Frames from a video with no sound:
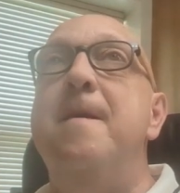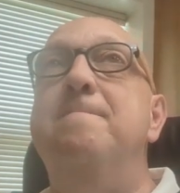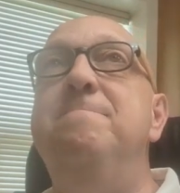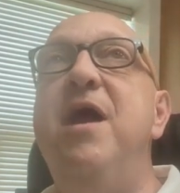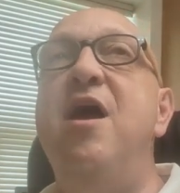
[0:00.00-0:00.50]

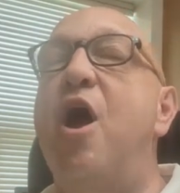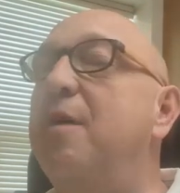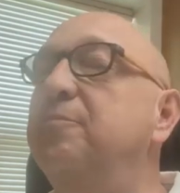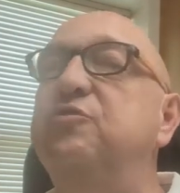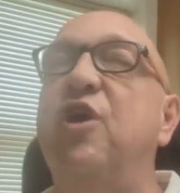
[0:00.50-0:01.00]

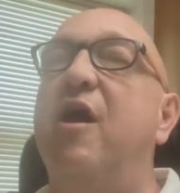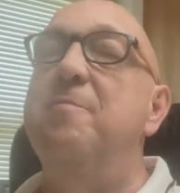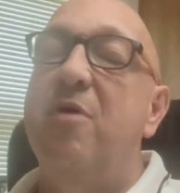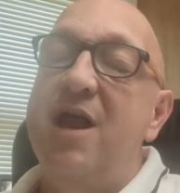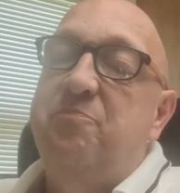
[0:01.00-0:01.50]

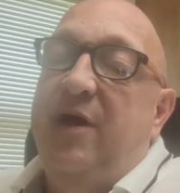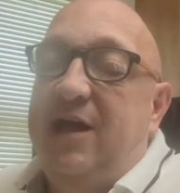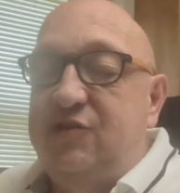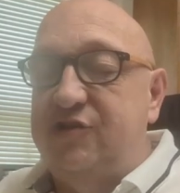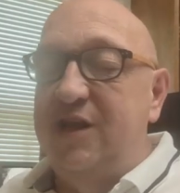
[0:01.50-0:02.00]
Mike
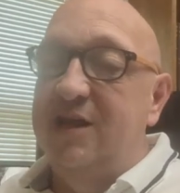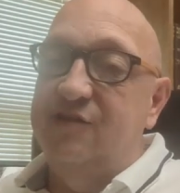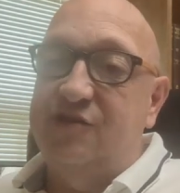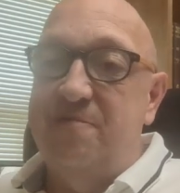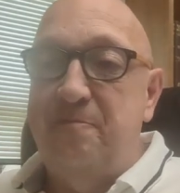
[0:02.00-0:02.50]
Pence
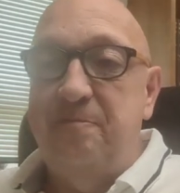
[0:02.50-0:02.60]
is,